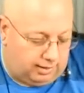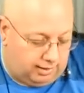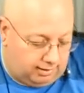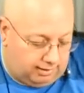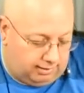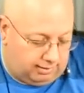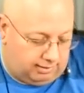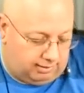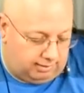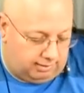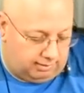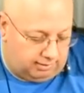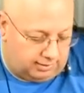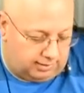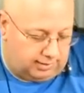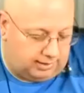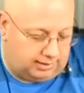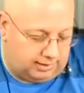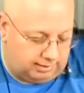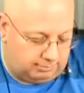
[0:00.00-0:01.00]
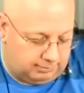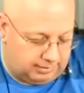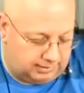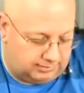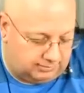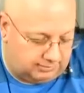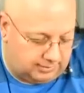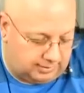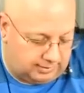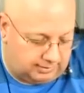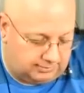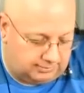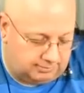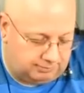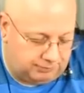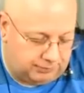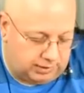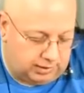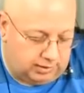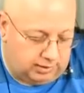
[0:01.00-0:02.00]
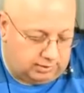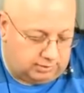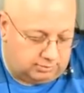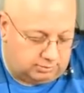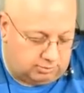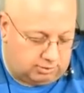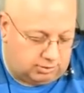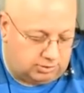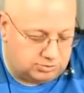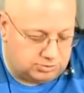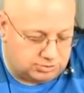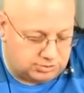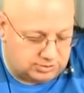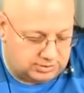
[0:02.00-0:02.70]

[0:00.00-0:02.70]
Oh god, it makes sense. Larger